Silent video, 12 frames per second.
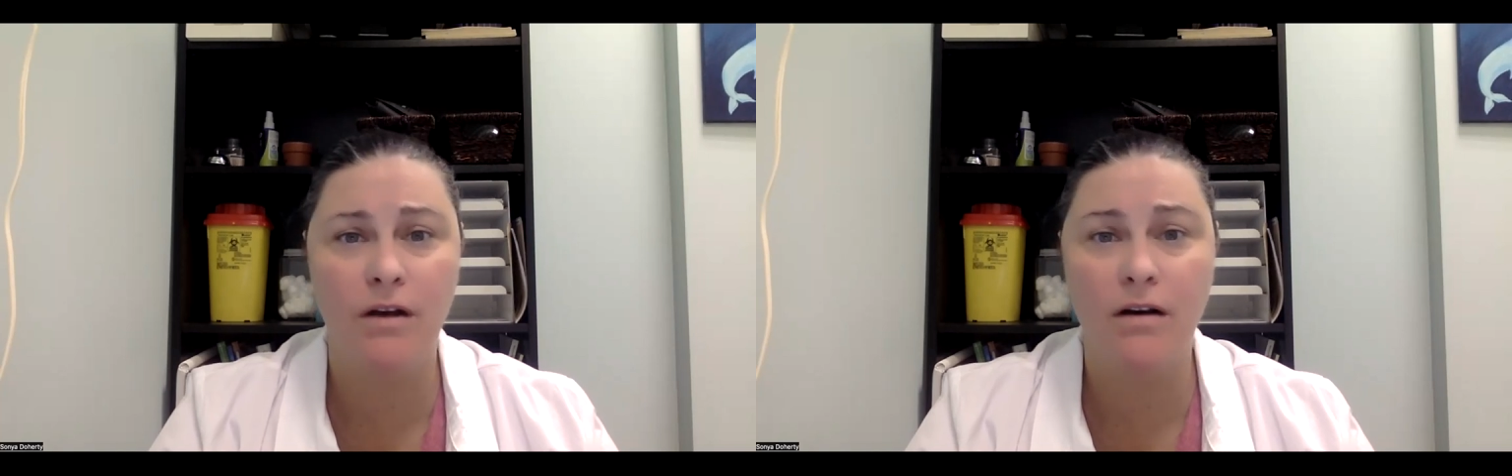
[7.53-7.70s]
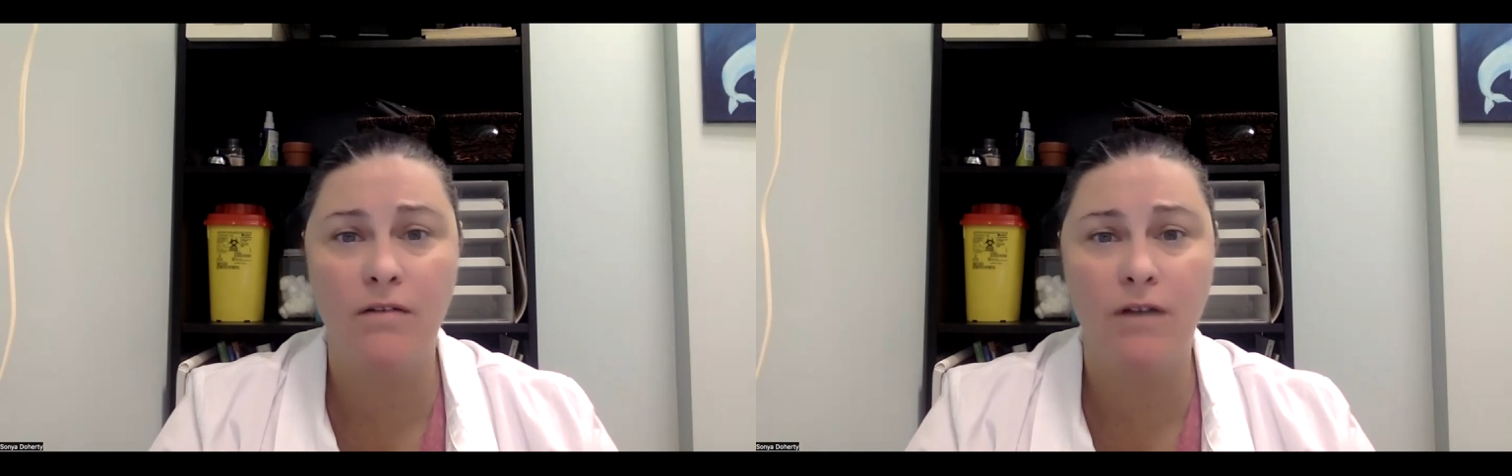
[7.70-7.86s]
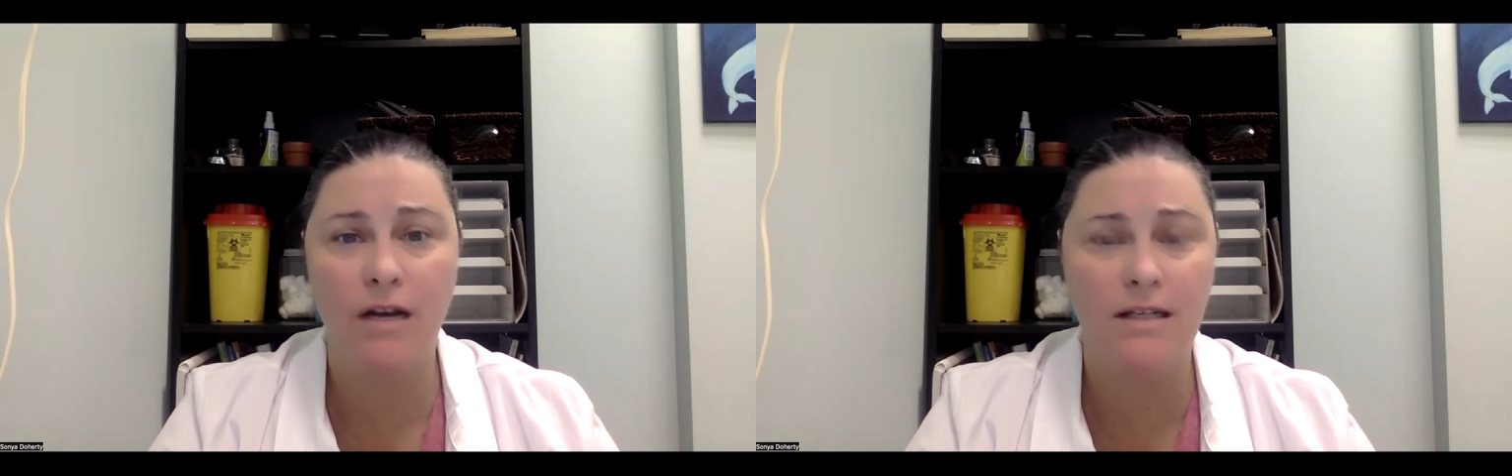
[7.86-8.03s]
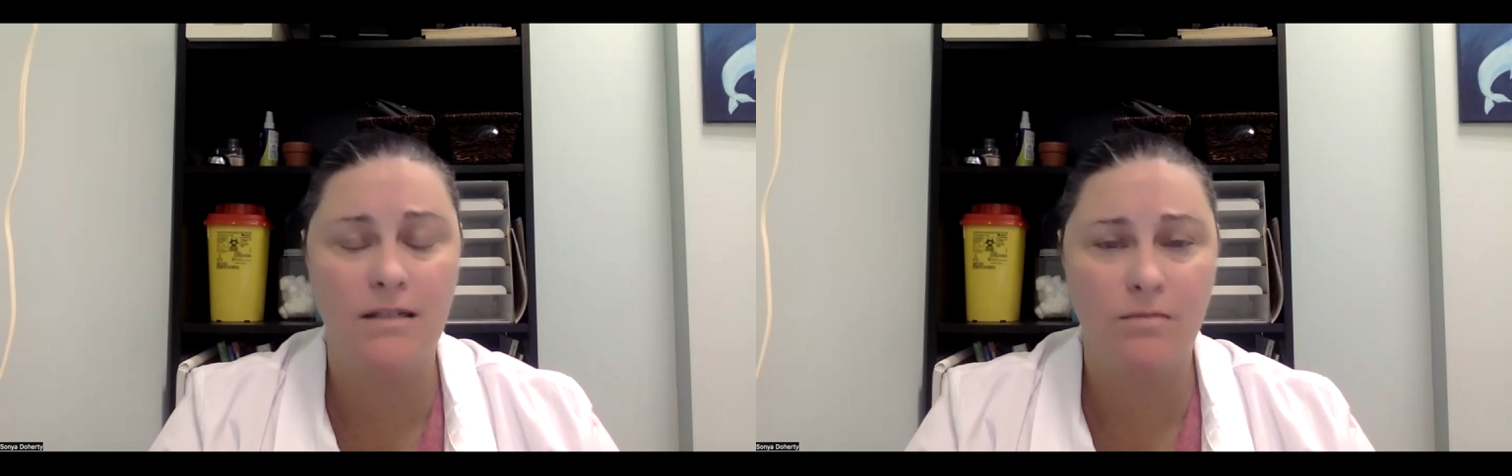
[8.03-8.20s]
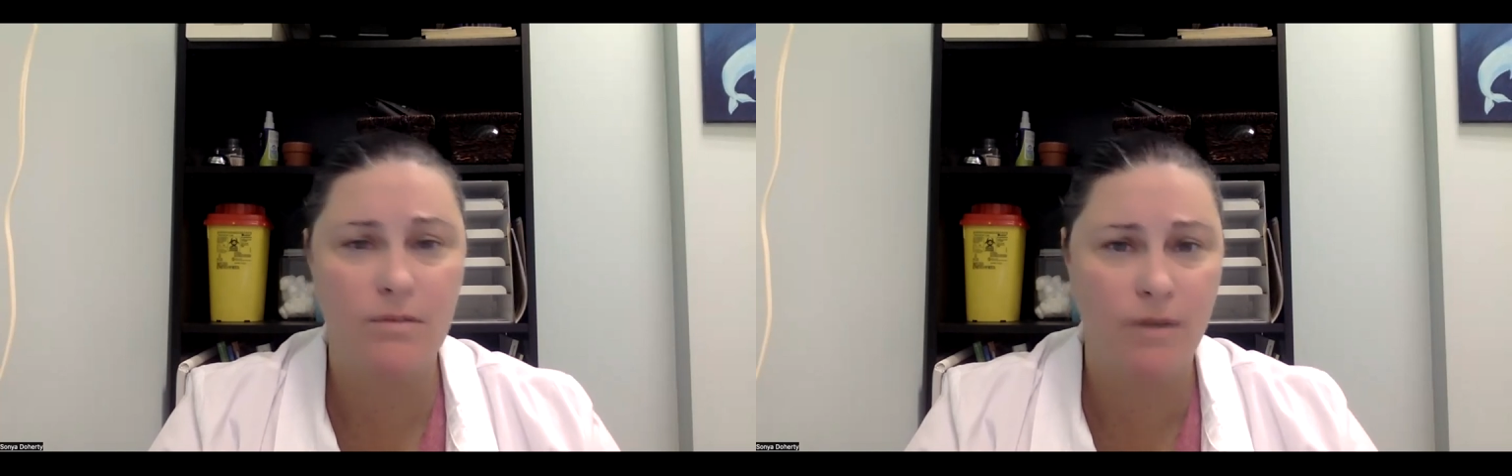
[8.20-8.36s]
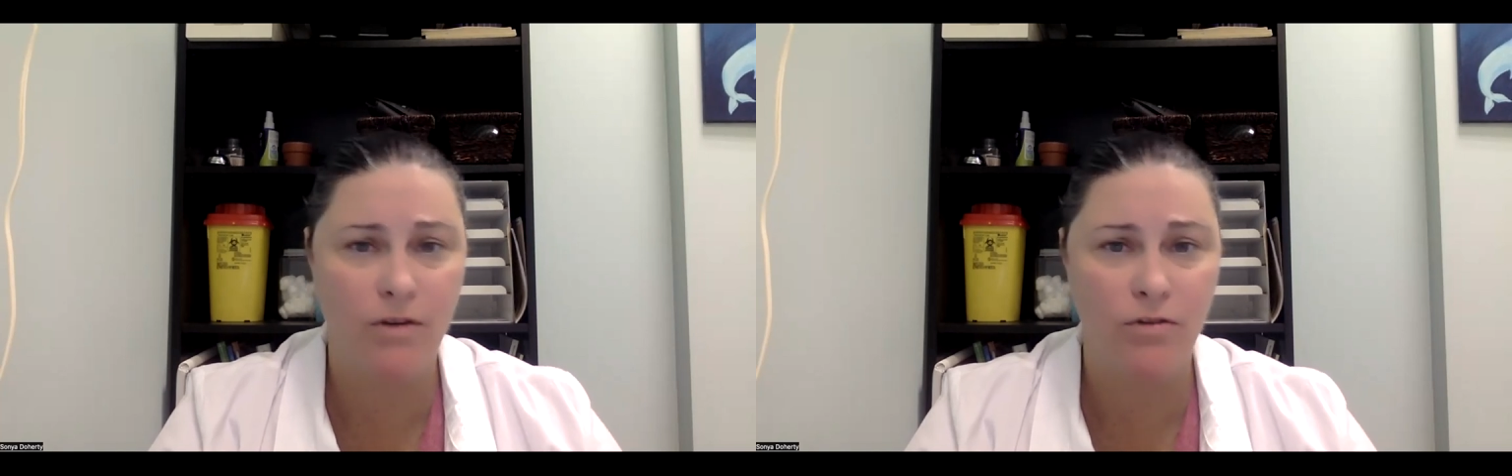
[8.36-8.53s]
of autism
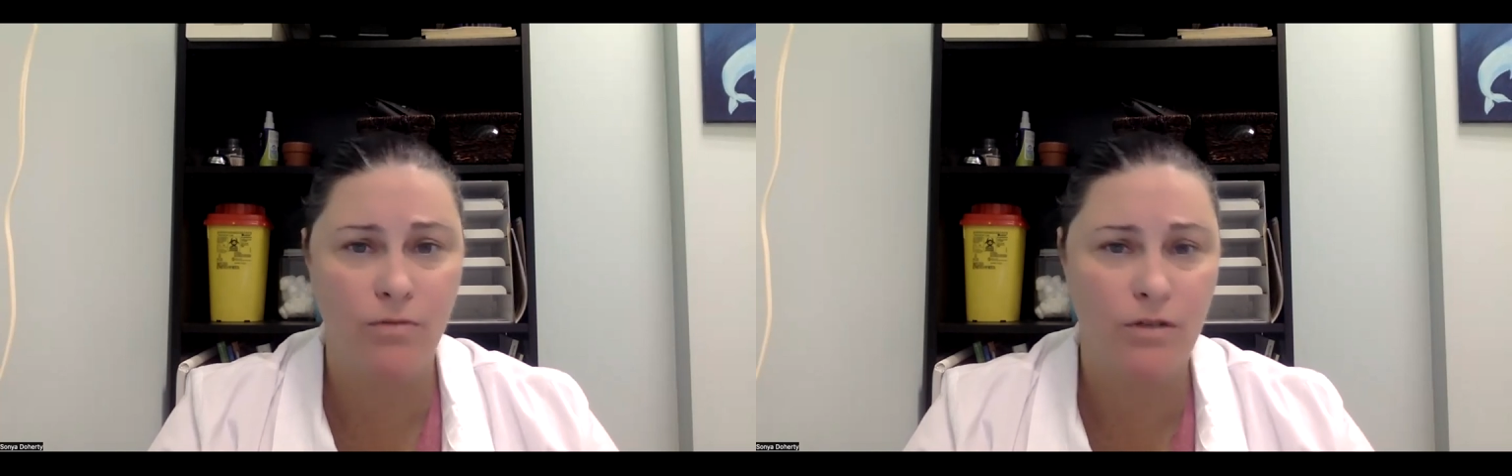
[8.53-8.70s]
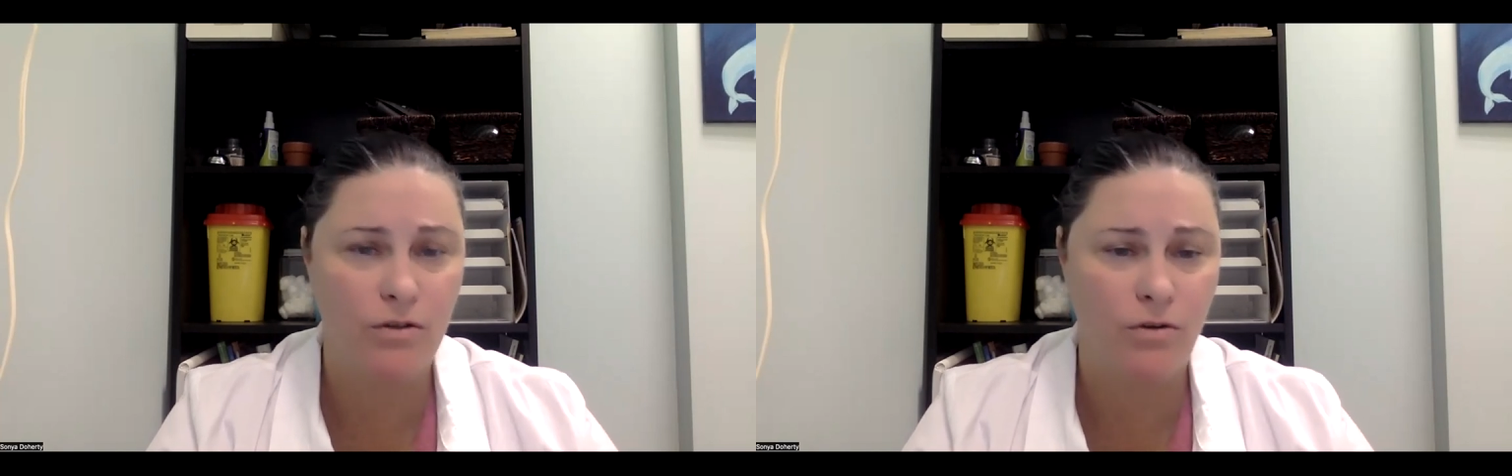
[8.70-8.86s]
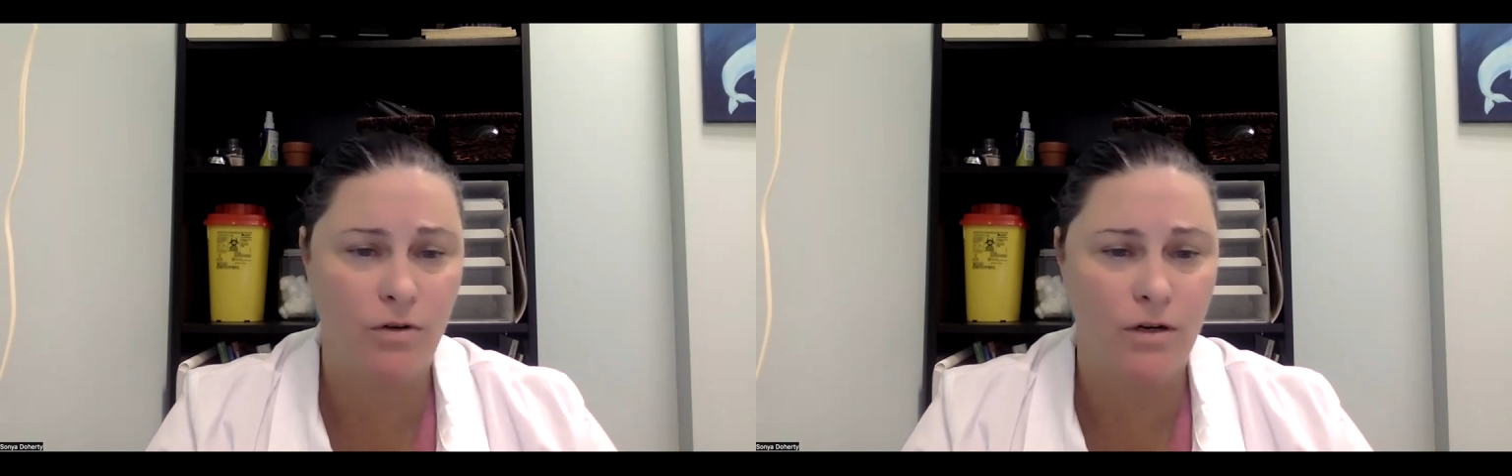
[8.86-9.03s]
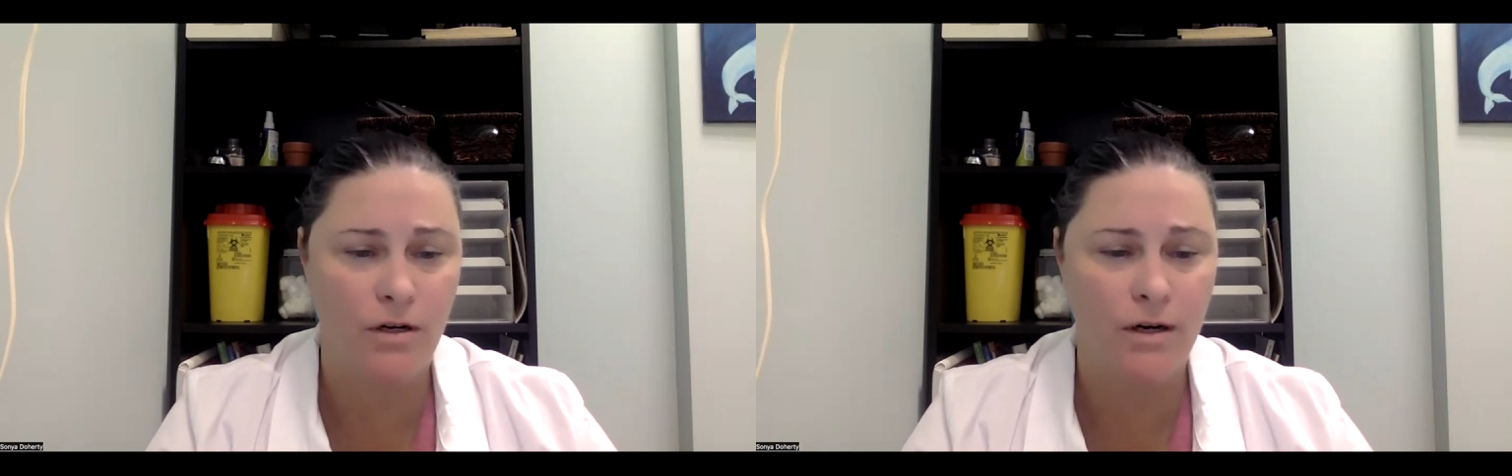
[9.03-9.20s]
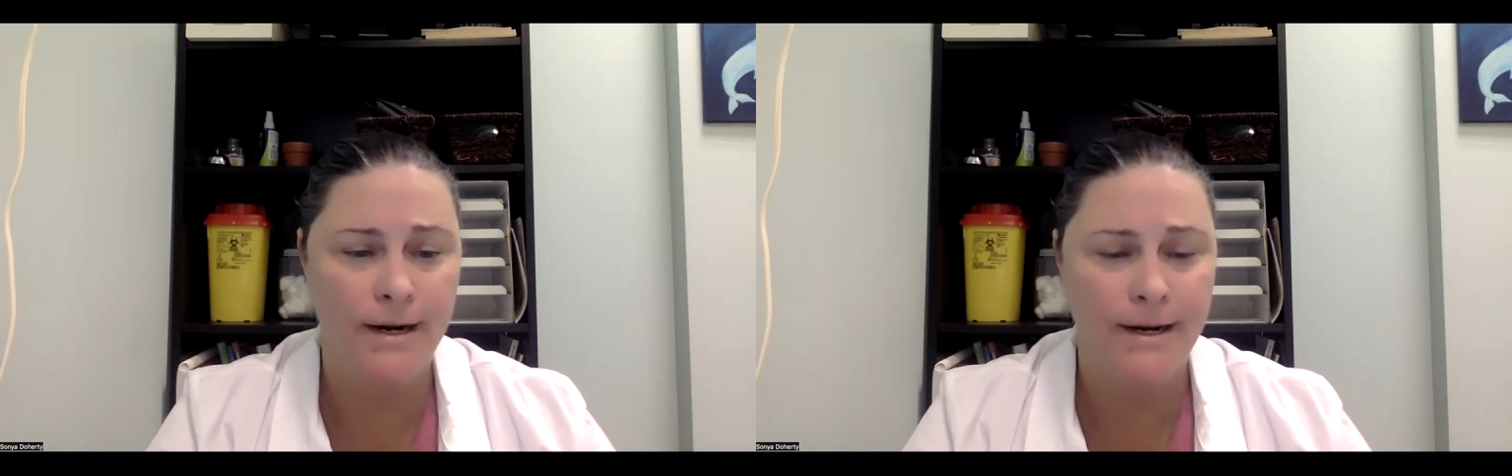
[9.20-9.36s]
spectrum disorder.